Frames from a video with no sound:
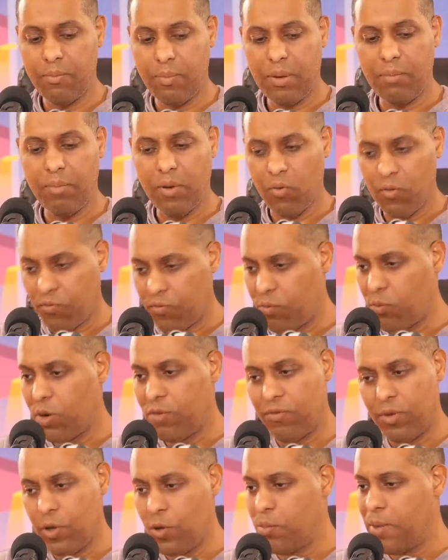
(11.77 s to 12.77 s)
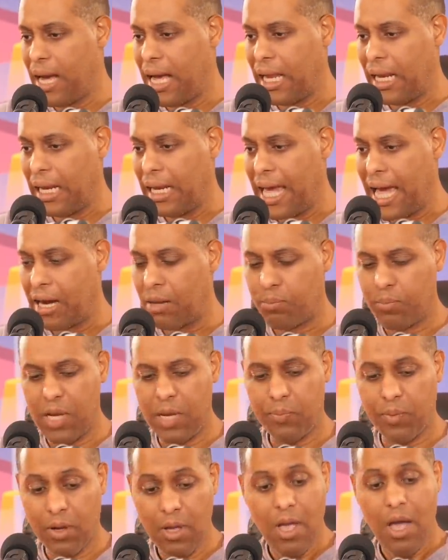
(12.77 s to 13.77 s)
it's been reviewed by a lot of
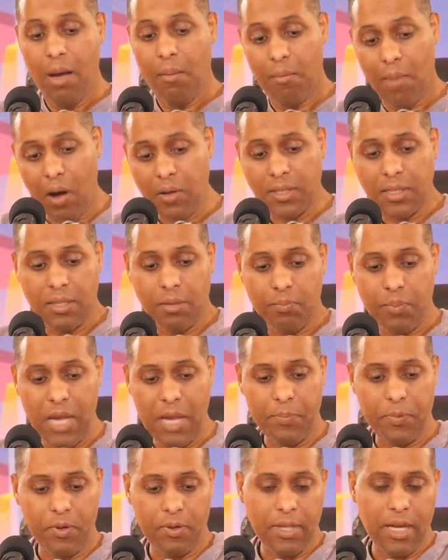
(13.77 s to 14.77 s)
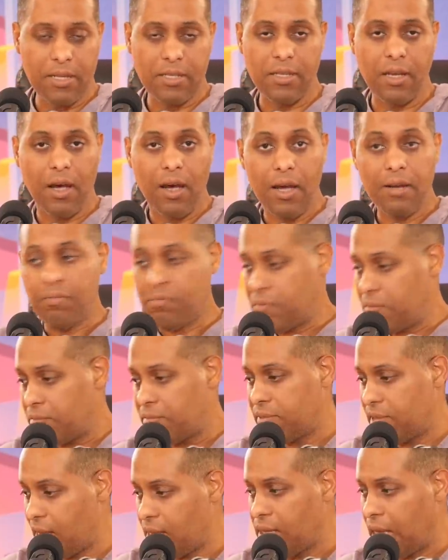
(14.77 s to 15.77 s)
people. Mm-hmm. Most of the people that saw it
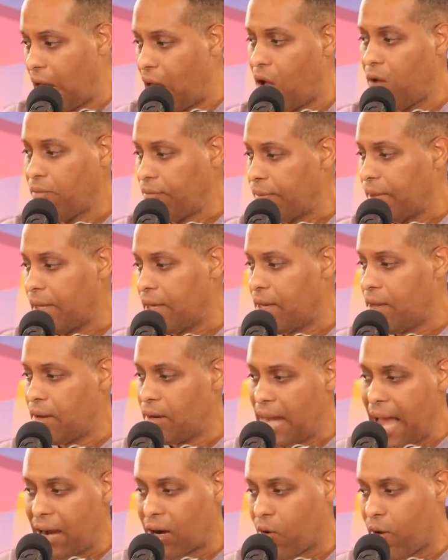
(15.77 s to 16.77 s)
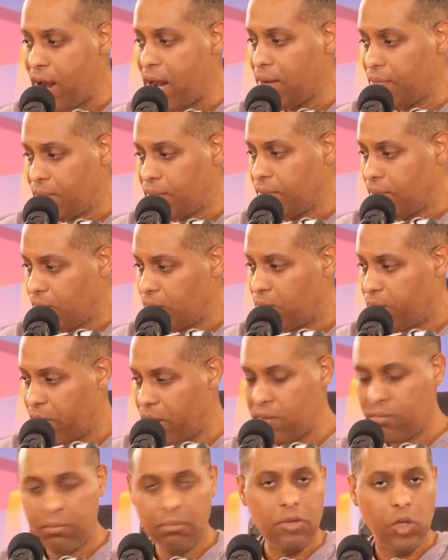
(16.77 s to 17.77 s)
saying, you know, not great,
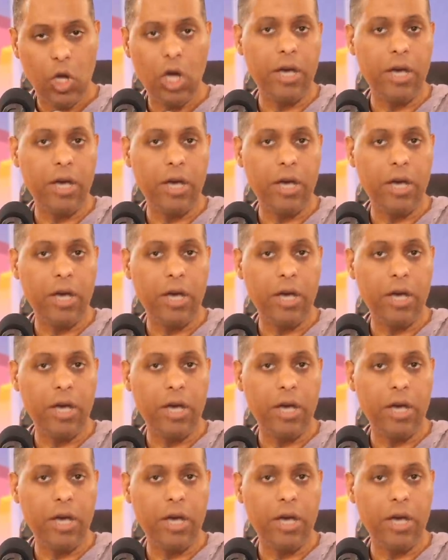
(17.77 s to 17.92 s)
but